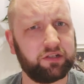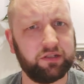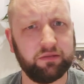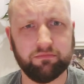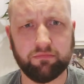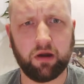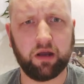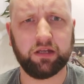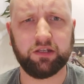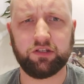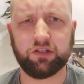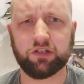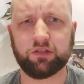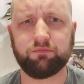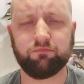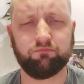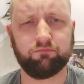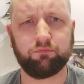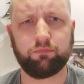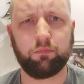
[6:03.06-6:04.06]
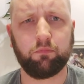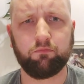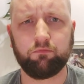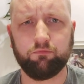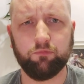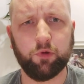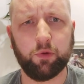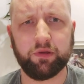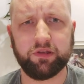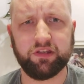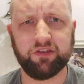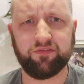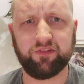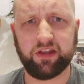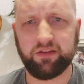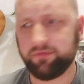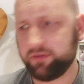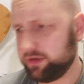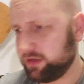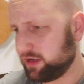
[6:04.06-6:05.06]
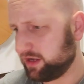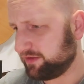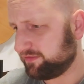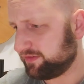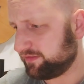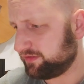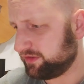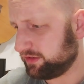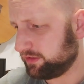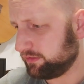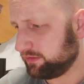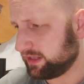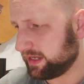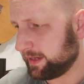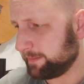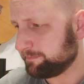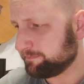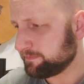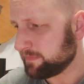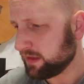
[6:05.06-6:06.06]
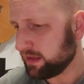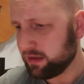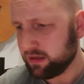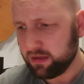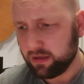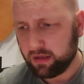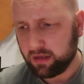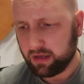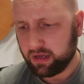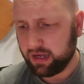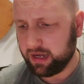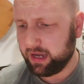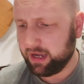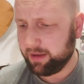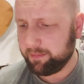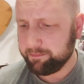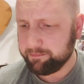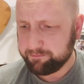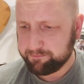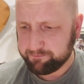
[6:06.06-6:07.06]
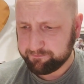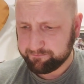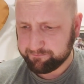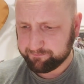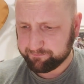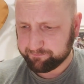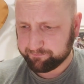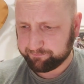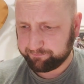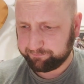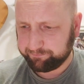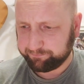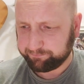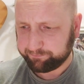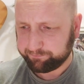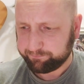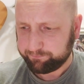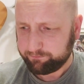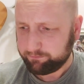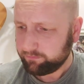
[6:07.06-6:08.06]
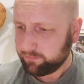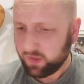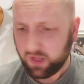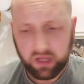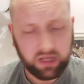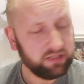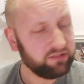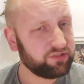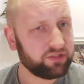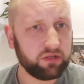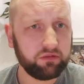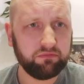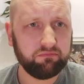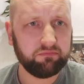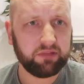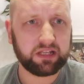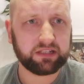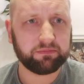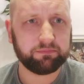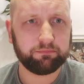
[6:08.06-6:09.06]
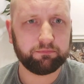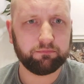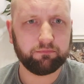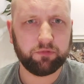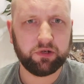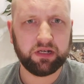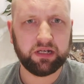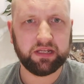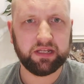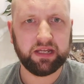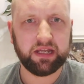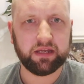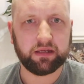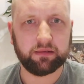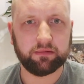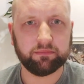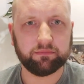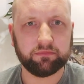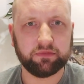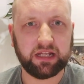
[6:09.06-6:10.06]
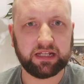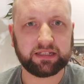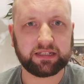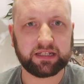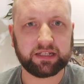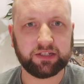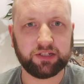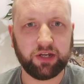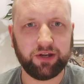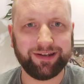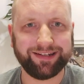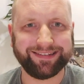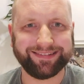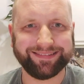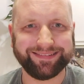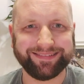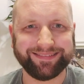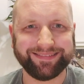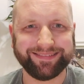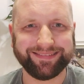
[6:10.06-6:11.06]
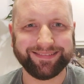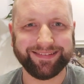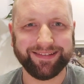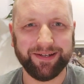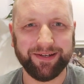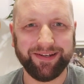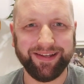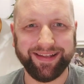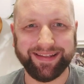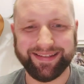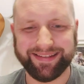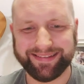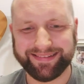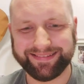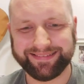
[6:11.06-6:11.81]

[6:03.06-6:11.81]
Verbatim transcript: because you might just ruin your favorite knife if you do that. Um, and so that's really it. Let's get started. Okay.